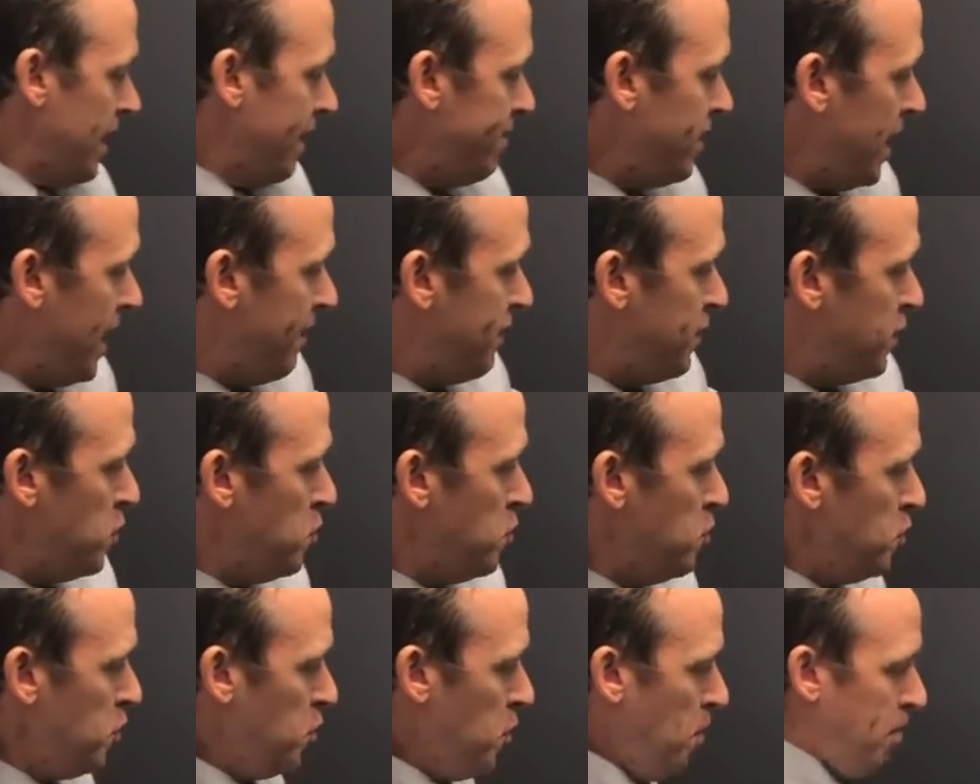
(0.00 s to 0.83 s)
if
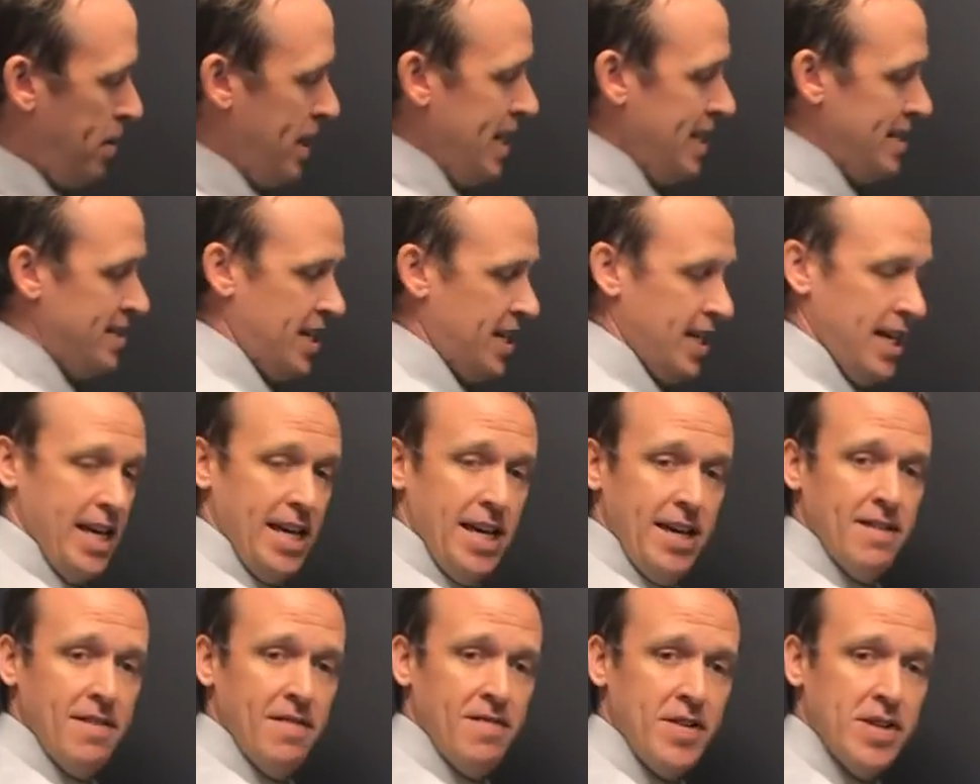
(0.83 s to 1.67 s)
you do
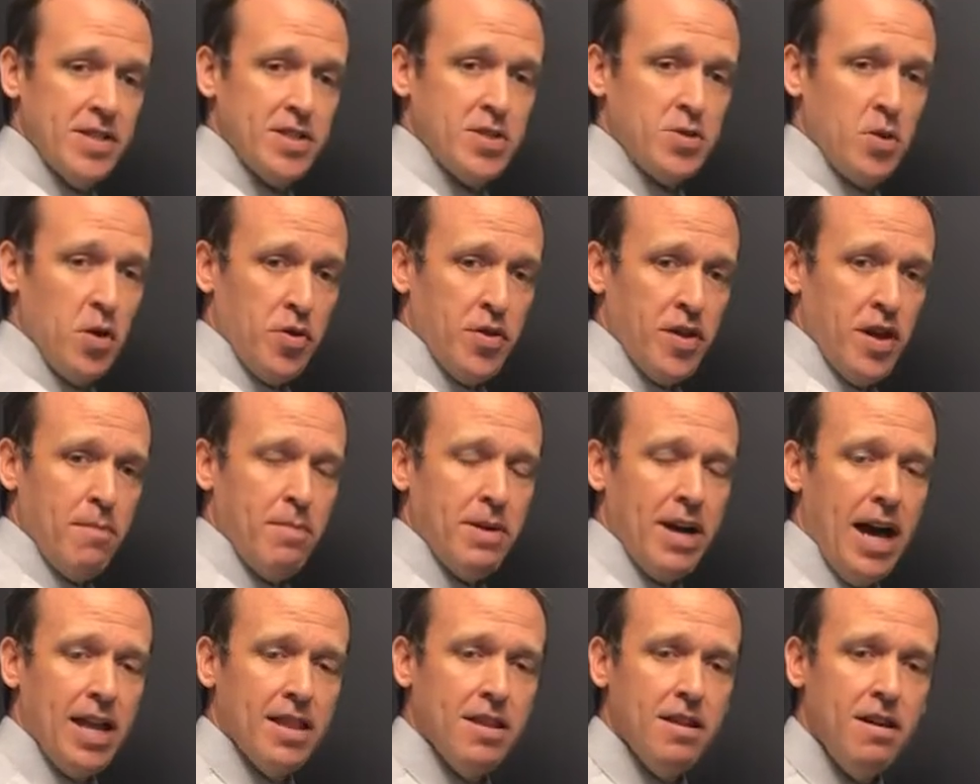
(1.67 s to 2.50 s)
PT, physical
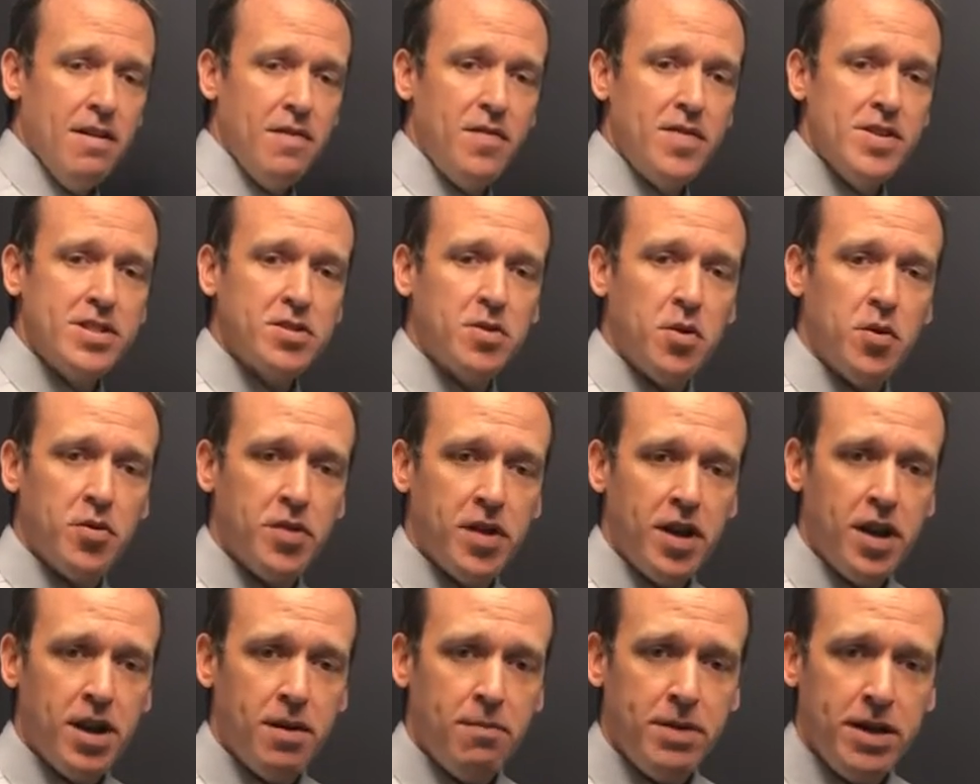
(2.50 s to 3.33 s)
therapy, I love physical
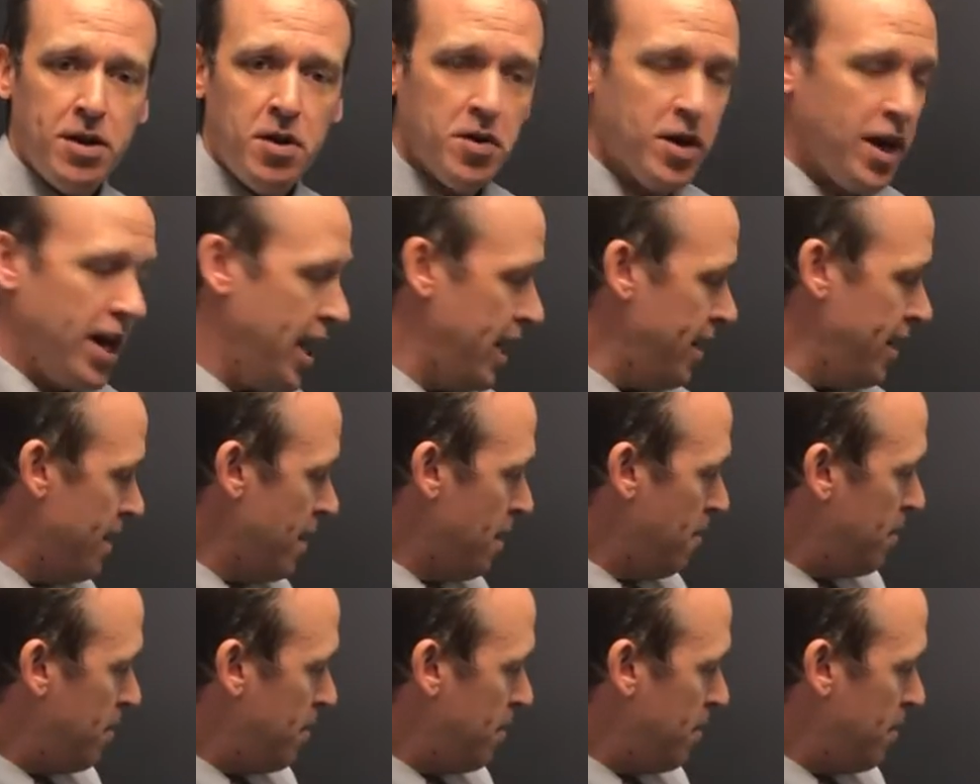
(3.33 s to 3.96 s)
therapy, okay?